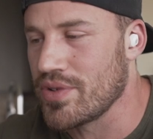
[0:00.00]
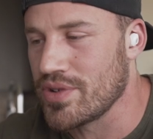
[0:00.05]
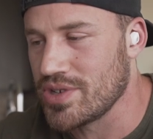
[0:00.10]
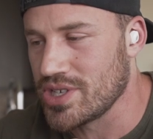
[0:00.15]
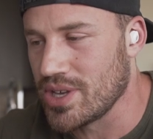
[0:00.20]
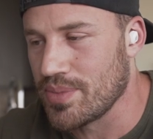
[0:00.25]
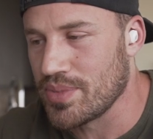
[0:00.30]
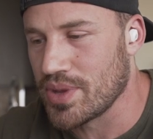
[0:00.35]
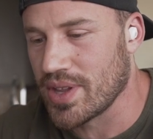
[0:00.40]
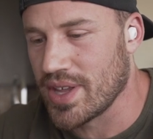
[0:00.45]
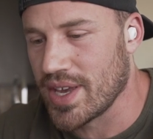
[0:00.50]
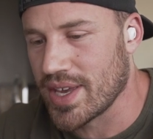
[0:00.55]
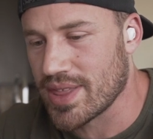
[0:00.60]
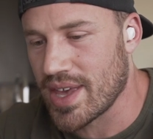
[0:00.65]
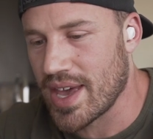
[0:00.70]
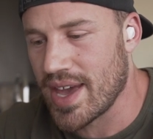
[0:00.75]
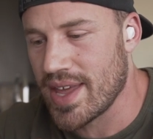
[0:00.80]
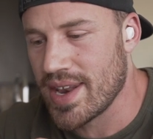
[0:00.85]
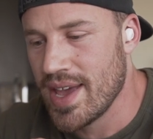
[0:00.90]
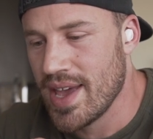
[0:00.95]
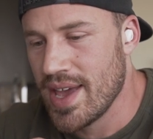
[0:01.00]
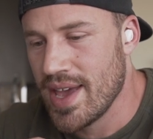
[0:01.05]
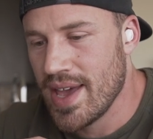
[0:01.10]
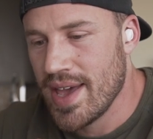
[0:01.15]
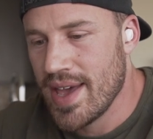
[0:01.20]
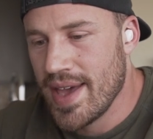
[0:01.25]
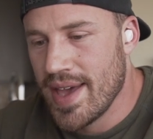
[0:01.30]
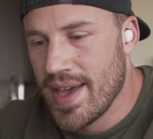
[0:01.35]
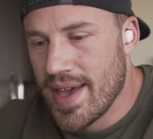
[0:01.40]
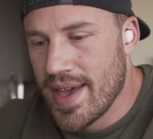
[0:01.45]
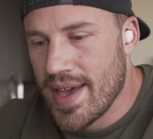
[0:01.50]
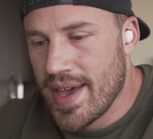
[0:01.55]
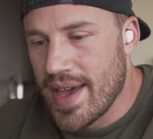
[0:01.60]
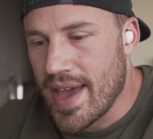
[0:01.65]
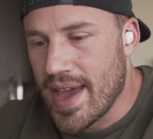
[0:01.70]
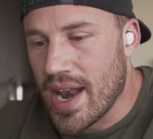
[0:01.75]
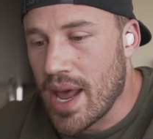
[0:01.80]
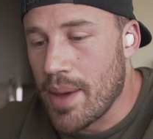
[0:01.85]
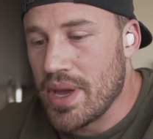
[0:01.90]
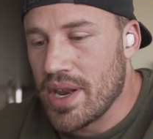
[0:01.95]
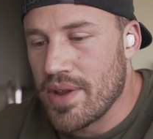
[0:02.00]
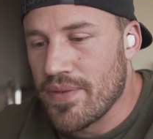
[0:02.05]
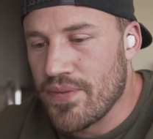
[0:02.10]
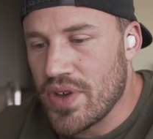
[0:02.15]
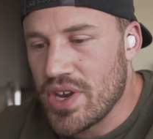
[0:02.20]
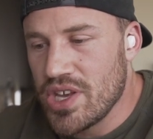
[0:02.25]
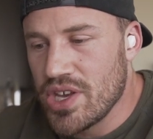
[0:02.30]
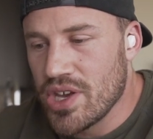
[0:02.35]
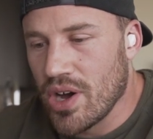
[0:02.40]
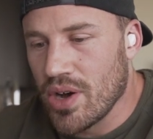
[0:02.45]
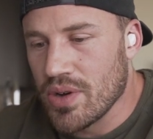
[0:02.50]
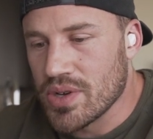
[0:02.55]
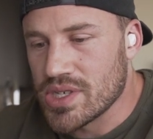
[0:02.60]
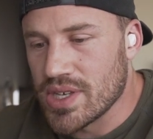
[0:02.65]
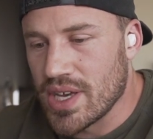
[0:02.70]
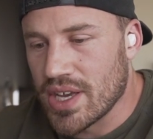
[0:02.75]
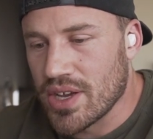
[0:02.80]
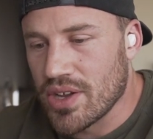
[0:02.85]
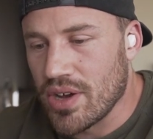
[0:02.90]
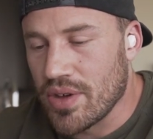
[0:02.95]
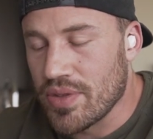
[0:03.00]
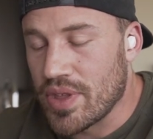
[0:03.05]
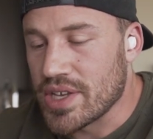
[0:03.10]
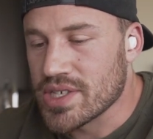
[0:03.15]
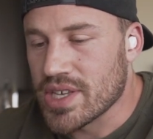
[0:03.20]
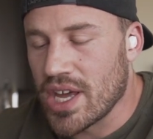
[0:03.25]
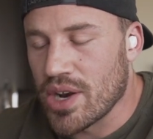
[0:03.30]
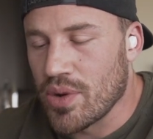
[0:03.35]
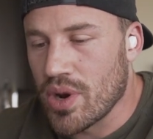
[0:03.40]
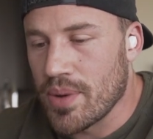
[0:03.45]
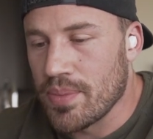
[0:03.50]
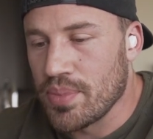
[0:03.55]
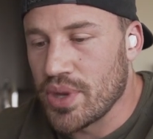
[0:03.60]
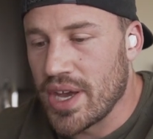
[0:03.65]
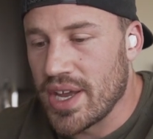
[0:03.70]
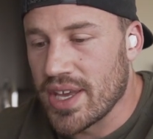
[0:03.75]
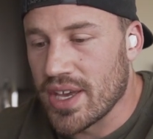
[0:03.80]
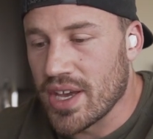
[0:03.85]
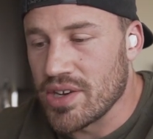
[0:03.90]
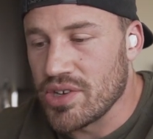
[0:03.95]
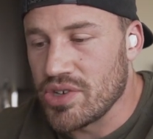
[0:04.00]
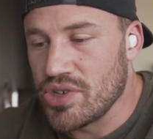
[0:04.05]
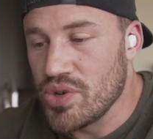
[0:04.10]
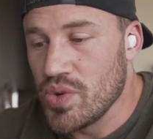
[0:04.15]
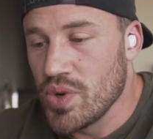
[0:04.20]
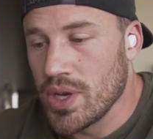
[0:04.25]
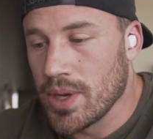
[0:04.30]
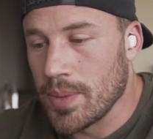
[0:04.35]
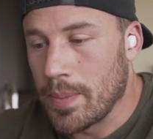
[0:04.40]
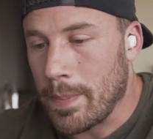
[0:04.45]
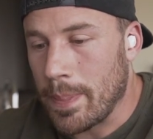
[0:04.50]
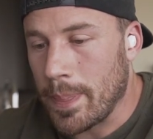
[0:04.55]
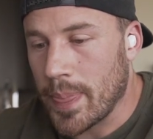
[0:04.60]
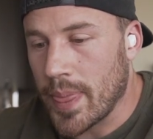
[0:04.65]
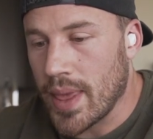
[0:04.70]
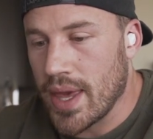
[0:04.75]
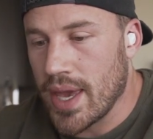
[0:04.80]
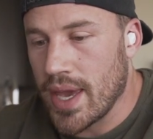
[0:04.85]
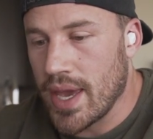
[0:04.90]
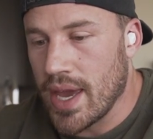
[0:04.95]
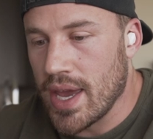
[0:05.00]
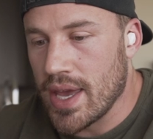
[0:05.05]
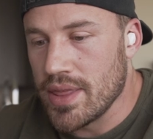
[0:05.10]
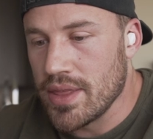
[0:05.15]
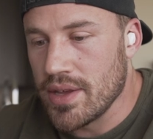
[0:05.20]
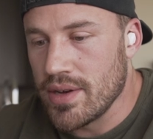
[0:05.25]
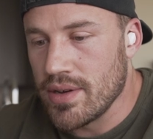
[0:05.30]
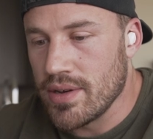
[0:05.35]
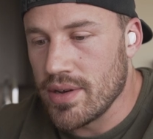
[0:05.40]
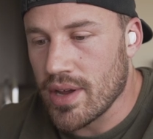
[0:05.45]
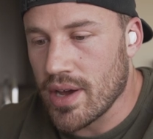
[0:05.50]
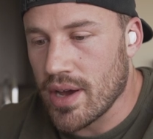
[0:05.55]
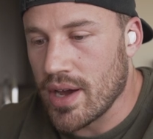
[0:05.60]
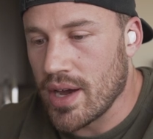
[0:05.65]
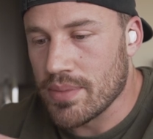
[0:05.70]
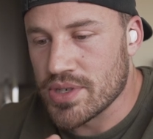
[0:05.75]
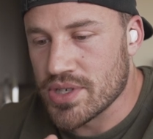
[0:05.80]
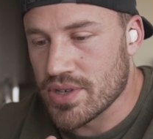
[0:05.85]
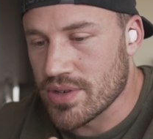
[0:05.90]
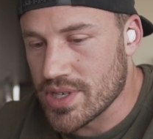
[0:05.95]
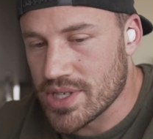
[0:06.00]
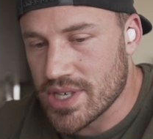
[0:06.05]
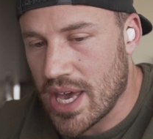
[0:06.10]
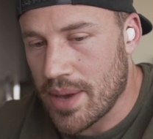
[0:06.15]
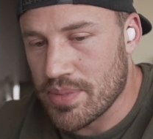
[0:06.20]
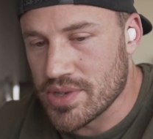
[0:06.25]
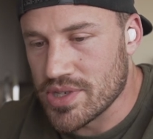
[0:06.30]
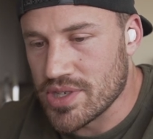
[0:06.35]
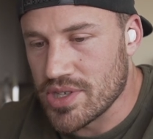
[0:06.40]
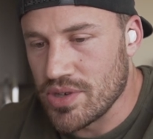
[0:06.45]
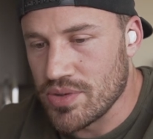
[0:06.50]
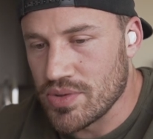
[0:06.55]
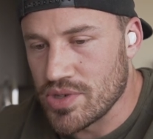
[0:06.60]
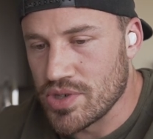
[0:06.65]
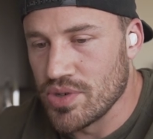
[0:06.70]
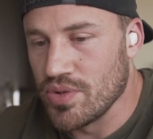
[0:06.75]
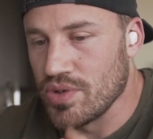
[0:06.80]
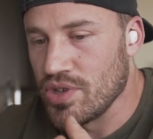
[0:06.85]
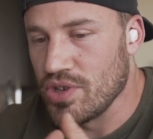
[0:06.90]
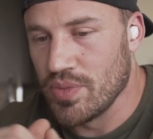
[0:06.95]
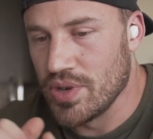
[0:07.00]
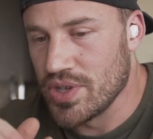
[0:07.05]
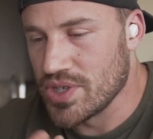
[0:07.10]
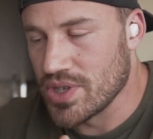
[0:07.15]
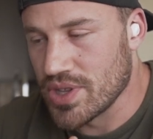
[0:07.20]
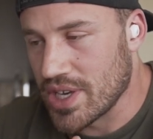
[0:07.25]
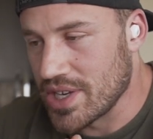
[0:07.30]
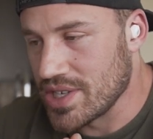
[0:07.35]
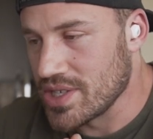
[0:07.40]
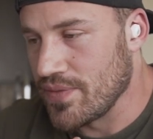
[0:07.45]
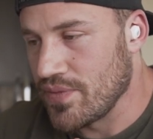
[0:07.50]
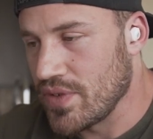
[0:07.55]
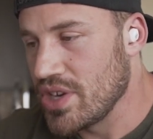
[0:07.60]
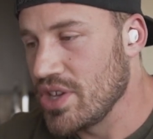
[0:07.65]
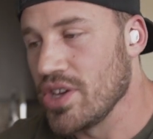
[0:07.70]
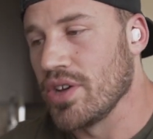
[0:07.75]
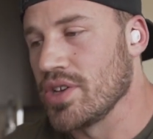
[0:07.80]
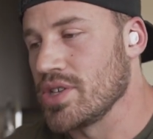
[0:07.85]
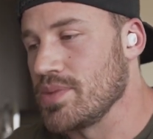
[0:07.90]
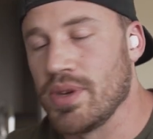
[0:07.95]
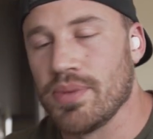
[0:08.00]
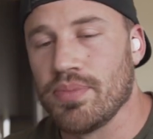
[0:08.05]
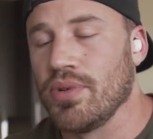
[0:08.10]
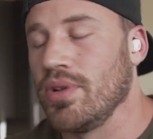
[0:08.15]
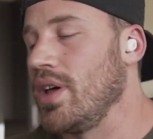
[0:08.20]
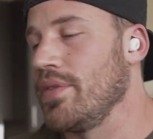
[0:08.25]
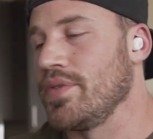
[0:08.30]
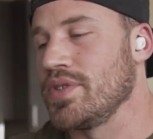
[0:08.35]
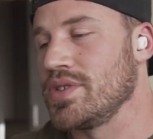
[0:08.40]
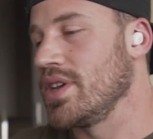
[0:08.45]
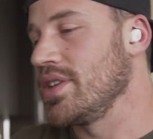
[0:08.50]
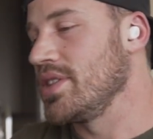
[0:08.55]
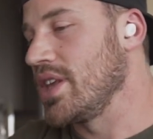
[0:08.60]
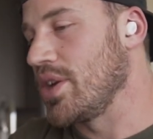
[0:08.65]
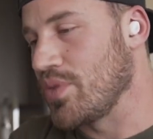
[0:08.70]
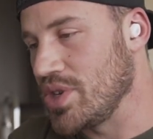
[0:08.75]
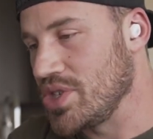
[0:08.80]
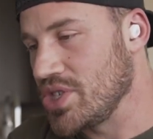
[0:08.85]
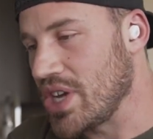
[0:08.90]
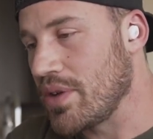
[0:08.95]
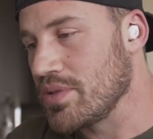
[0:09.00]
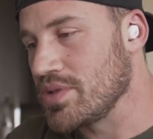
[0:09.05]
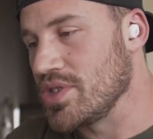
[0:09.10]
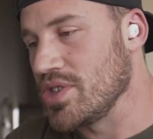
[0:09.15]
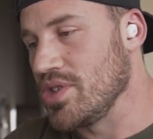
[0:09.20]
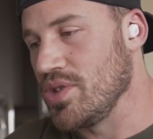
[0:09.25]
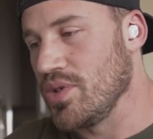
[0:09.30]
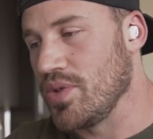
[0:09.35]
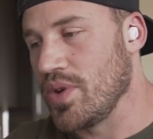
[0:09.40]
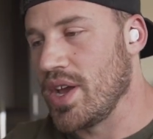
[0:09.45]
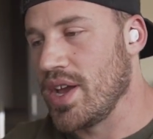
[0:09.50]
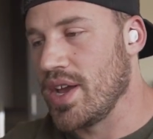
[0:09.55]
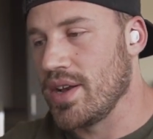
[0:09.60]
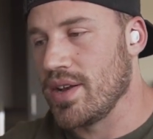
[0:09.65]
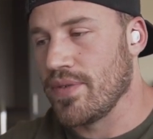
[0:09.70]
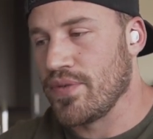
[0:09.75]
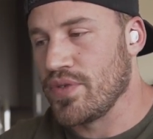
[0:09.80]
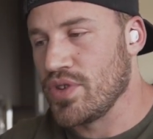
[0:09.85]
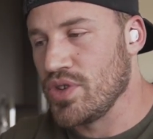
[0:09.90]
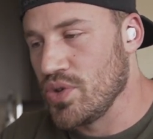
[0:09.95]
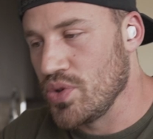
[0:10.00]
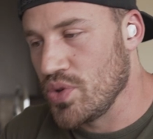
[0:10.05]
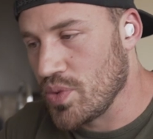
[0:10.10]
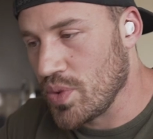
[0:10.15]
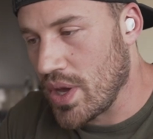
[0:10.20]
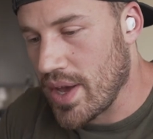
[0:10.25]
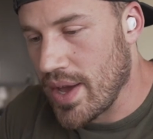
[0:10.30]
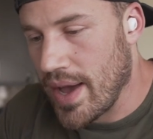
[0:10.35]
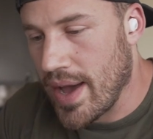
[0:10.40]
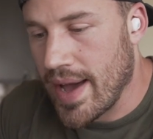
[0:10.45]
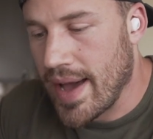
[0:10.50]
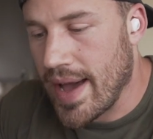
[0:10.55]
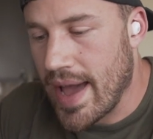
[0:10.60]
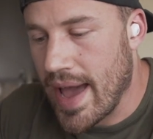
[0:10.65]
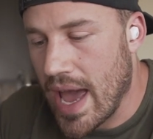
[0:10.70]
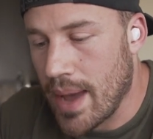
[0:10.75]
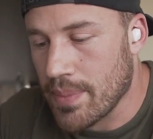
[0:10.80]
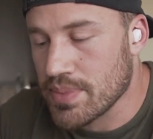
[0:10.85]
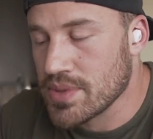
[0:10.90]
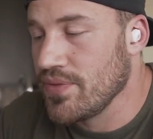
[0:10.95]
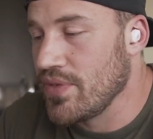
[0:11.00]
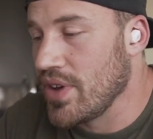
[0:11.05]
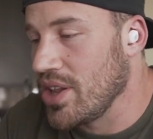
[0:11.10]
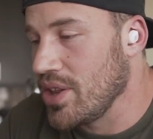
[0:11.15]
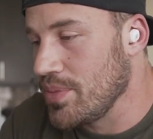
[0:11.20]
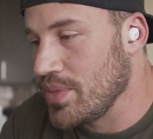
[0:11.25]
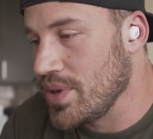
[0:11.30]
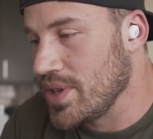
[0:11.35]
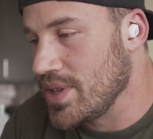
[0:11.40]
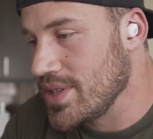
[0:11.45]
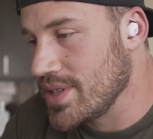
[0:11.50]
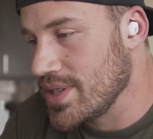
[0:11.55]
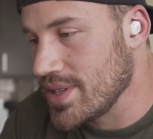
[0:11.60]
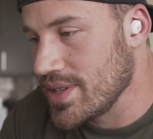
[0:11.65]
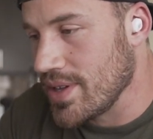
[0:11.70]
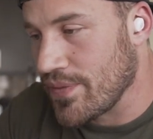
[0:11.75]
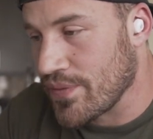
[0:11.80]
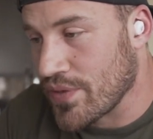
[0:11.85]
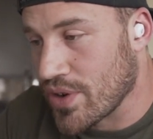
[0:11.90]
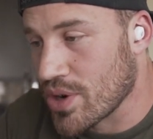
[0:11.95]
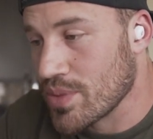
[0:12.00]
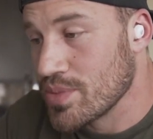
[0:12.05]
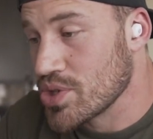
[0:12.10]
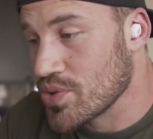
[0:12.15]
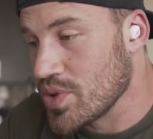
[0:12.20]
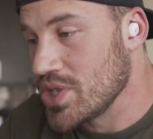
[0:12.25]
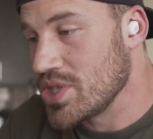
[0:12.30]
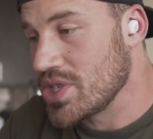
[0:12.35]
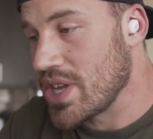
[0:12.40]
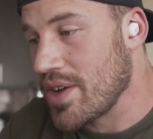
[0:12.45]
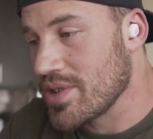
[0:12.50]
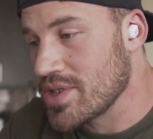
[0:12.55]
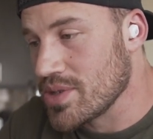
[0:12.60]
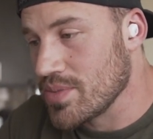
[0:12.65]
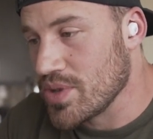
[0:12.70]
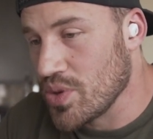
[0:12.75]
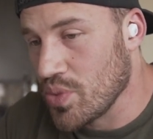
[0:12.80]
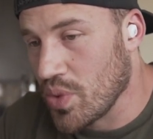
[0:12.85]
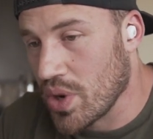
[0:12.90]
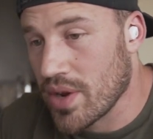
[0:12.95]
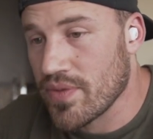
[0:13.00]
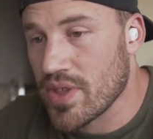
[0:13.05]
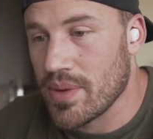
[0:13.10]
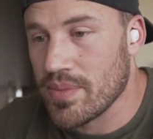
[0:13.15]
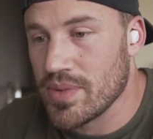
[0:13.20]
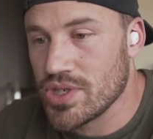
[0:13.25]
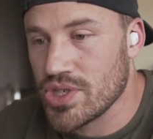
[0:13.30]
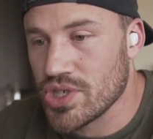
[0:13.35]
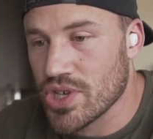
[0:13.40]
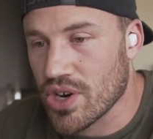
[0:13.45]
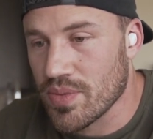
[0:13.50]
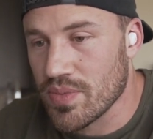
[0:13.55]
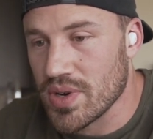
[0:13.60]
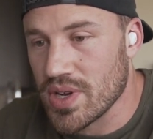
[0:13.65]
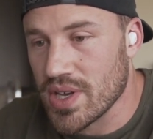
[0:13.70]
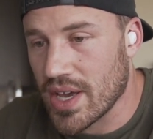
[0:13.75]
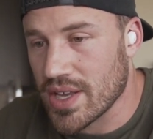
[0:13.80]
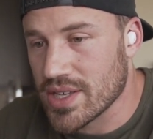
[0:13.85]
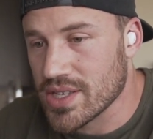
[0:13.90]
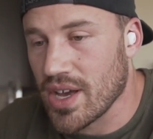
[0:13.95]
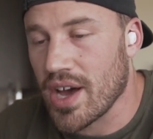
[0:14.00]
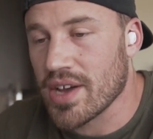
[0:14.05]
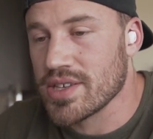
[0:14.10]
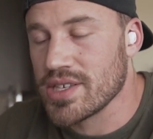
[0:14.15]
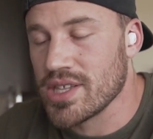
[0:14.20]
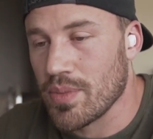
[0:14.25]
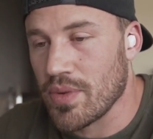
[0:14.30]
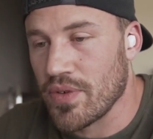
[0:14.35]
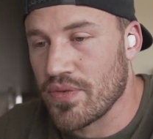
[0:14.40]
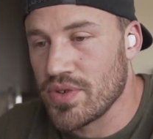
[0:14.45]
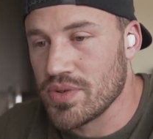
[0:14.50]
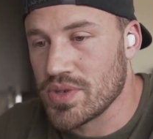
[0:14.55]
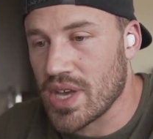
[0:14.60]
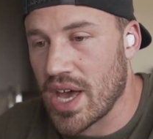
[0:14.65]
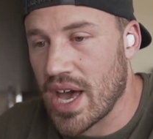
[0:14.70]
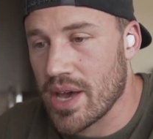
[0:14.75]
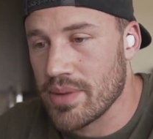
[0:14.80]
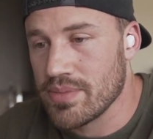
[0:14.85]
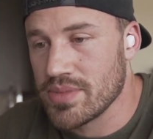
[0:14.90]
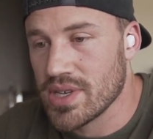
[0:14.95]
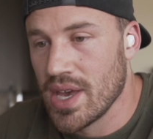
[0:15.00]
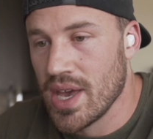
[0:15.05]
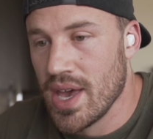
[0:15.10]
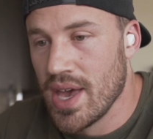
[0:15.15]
or something like that. And I made a video saying, that's kind of what I'm planning on doing. And then I'm sure this happens to you too. When you mention things in videos, people all of a sudden they reach out to you. And a few app development firms reached out to me. One of them in Germany. I talked to them a few times,